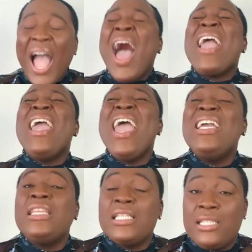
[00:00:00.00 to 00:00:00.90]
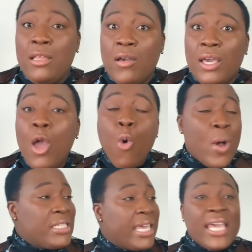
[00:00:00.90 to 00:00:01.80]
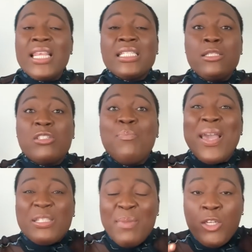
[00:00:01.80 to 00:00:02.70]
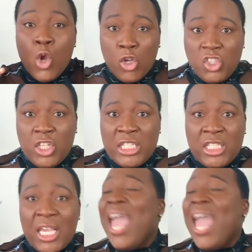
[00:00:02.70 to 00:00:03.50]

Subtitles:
I hate this look. Once again, this look makes me nauseous.